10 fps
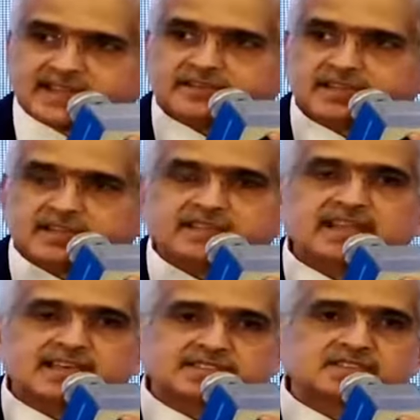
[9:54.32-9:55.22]
in the
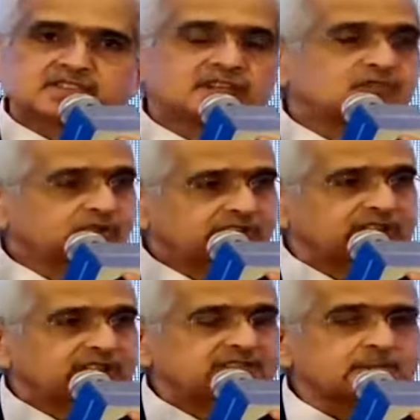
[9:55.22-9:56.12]
last 3
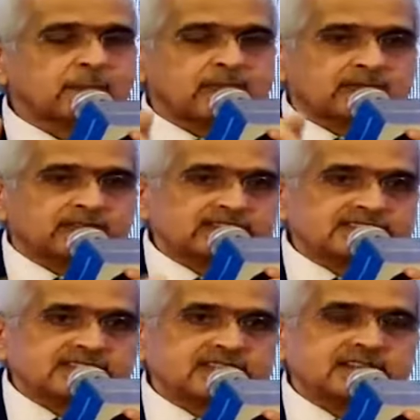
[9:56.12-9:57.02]
years. This
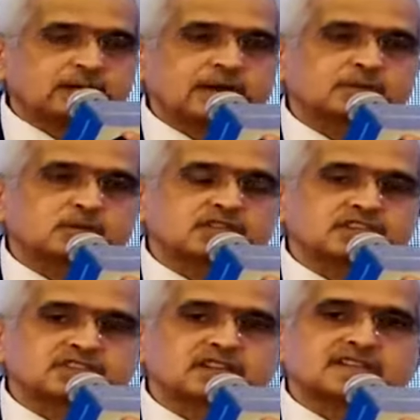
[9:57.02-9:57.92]
year, our
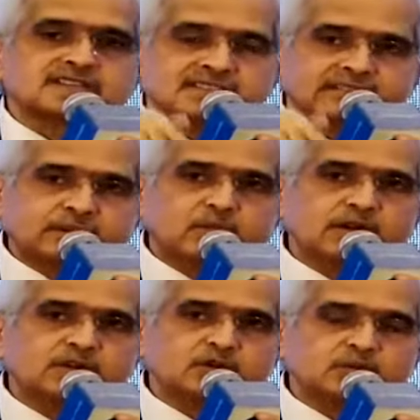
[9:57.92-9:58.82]
projection is
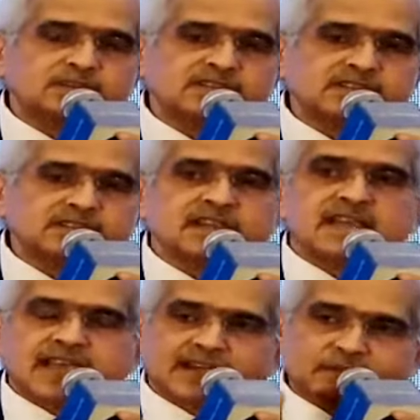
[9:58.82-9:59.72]
7.2%,
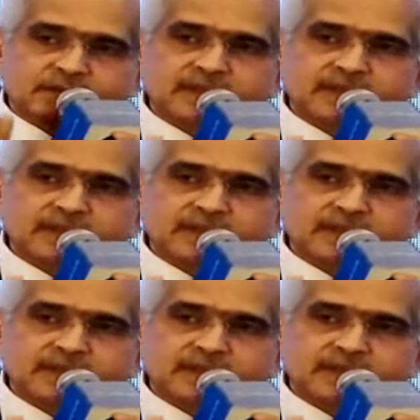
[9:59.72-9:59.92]
and we are